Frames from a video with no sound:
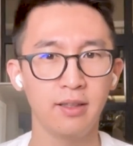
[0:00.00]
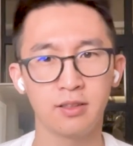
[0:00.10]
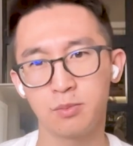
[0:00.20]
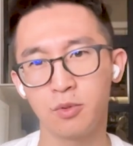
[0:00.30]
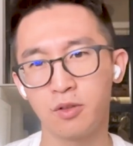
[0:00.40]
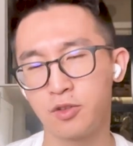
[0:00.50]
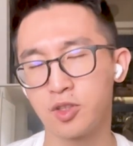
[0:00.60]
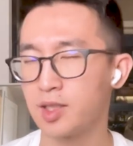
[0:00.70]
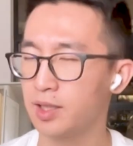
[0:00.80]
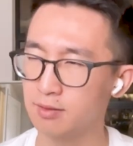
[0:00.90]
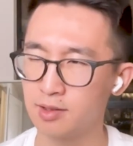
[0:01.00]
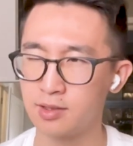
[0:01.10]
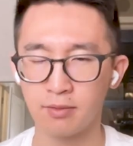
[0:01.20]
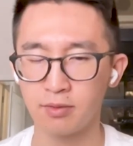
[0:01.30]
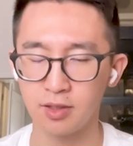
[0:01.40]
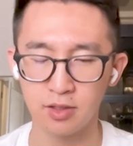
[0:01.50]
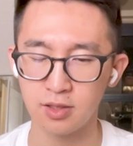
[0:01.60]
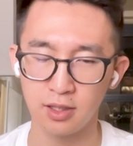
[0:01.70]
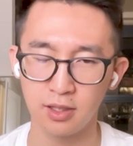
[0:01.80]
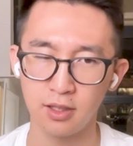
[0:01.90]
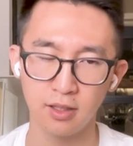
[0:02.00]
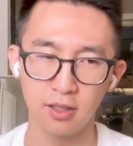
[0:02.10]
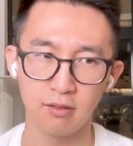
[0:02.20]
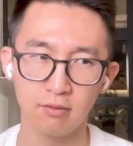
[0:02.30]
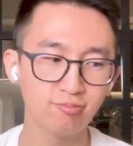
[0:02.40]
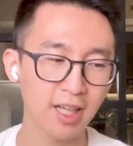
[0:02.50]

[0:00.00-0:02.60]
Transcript: It's more of just like definitely just thinking of